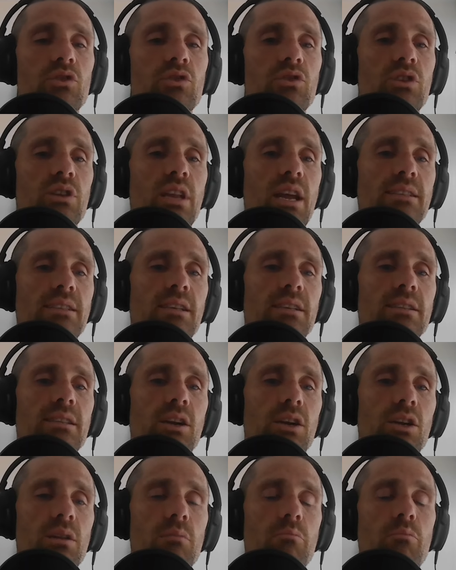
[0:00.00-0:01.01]
to
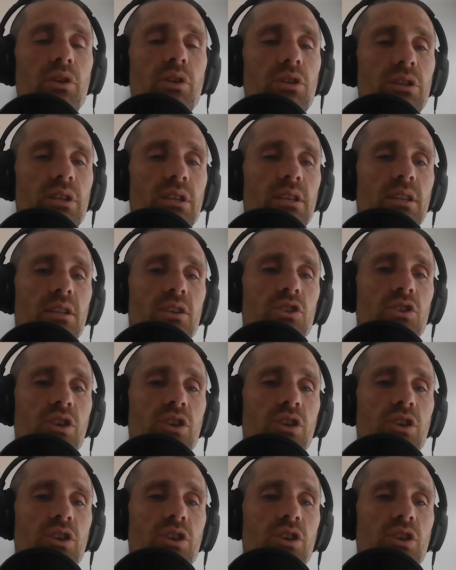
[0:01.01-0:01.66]
necessarily build into the